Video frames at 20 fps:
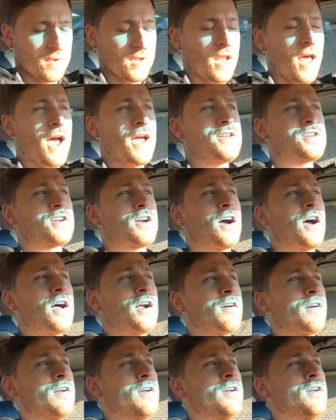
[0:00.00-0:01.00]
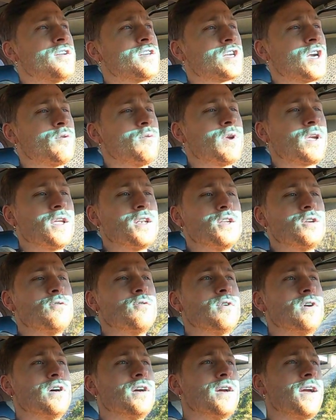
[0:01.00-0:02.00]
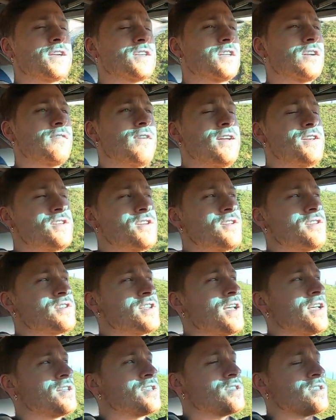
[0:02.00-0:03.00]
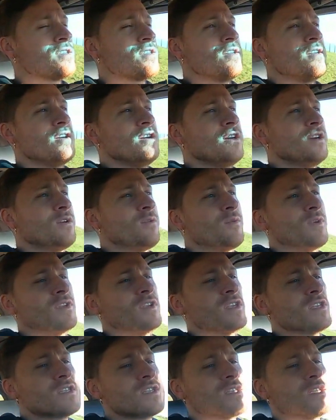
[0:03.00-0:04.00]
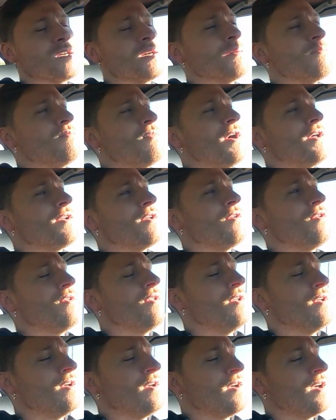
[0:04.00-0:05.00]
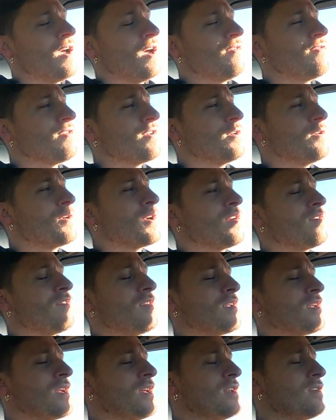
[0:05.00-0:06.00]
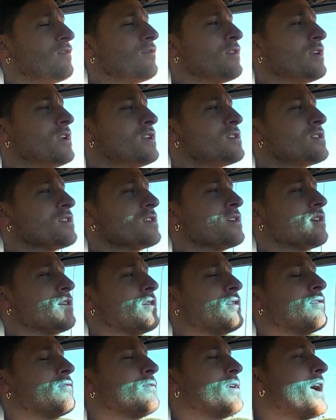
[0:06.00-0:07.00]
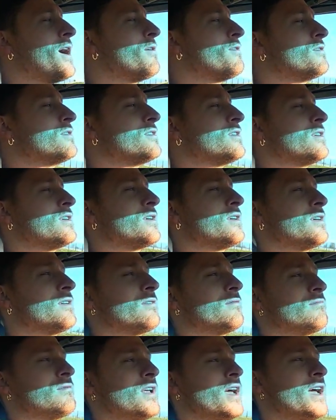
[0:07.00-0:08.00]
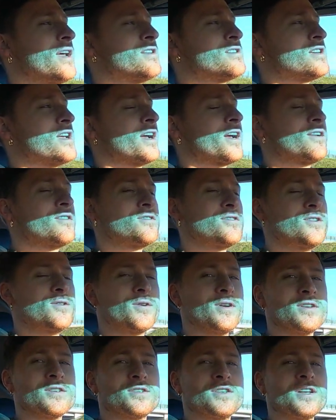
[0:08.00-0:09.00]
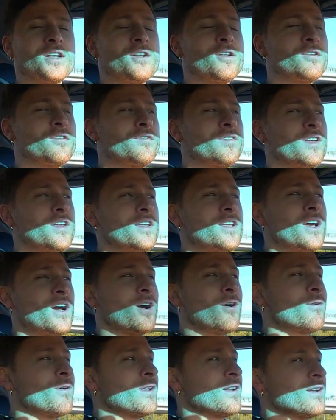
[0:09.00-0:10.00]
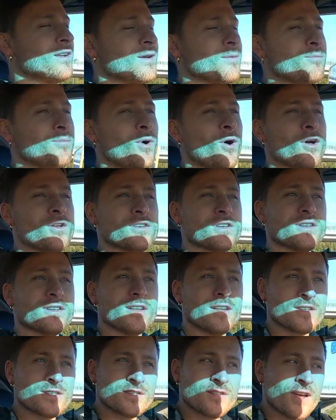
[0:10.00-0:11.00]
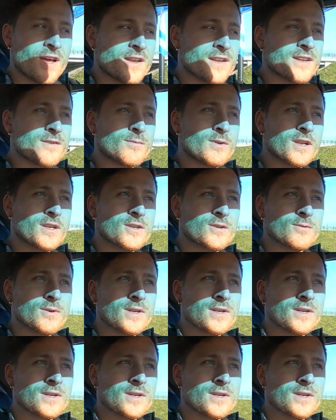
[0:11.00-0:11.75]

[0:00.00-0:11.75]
nice car. So we can do acceleration tests with this model. Have a look if it can reach around the 8 seconds. You can see that on the video, and pause it and start it when I do